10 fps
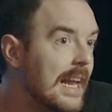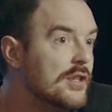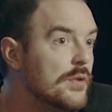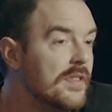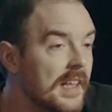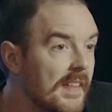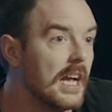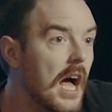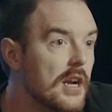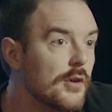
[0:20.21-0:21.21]
but I do think that
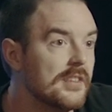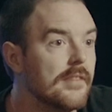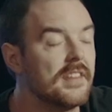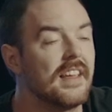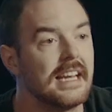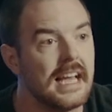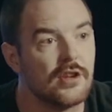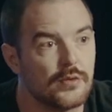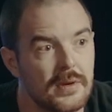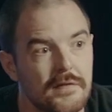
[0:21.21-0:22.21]
God knows everything, and God
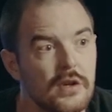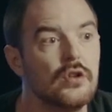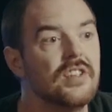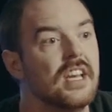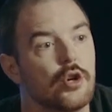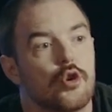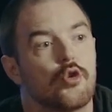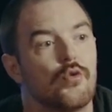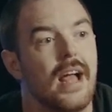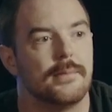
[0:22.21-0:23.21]
has revealed an
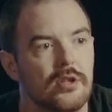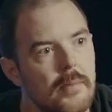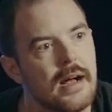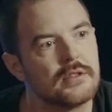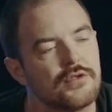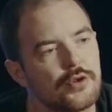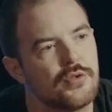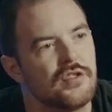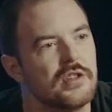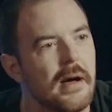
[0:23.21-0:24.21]
incredible amount of
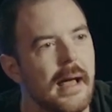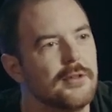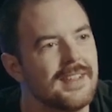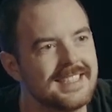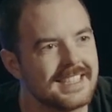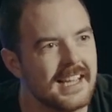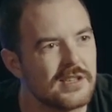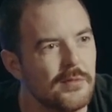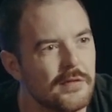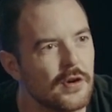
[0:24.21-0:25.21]
truth in the Bible that's
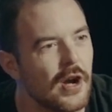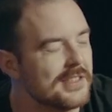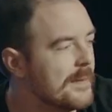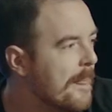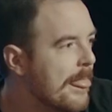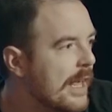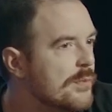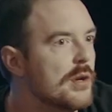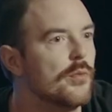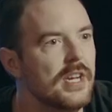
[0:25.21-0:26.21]
accessible for us as
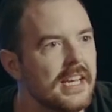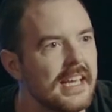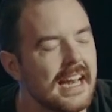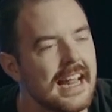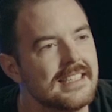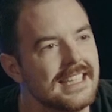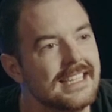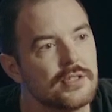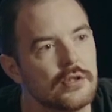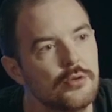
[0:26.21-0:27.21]
we read it and as it
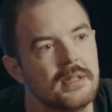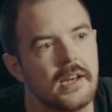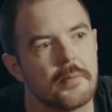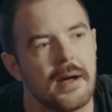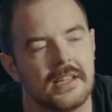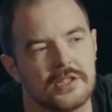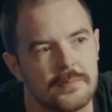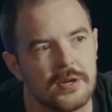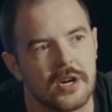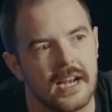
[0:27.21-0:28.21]
is illuminated by His
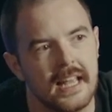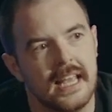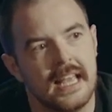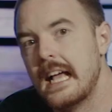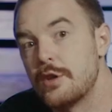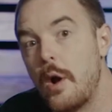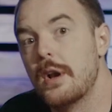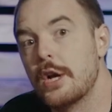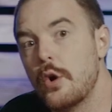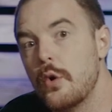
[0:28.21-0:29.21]
Spirit. And so I
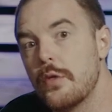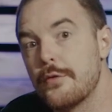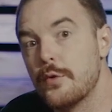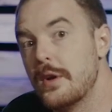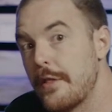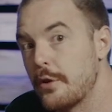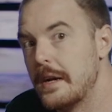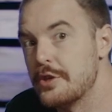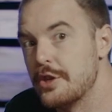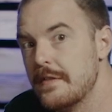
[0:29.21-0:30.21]
wanna go through another
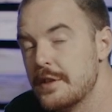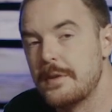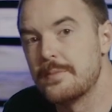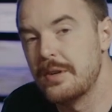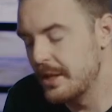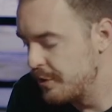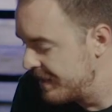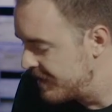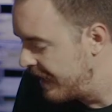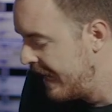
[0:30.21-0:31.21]
question. This one's pretty
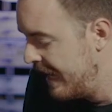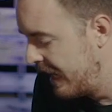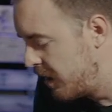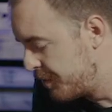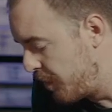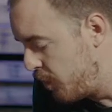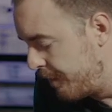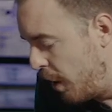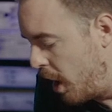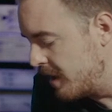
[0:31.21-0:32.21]
interesting. It comes from one
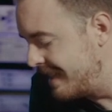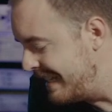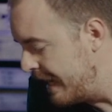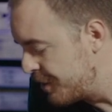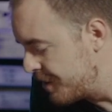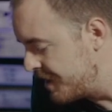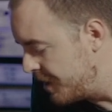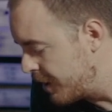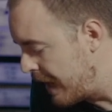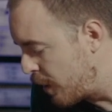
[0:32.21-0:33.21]
of our teenagers
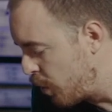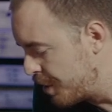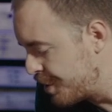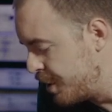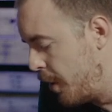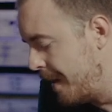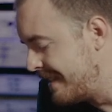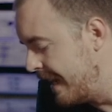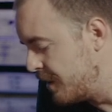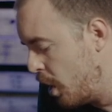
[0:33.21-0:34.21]
here at Cornerstone. It
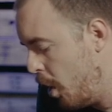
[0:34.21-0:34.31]
says,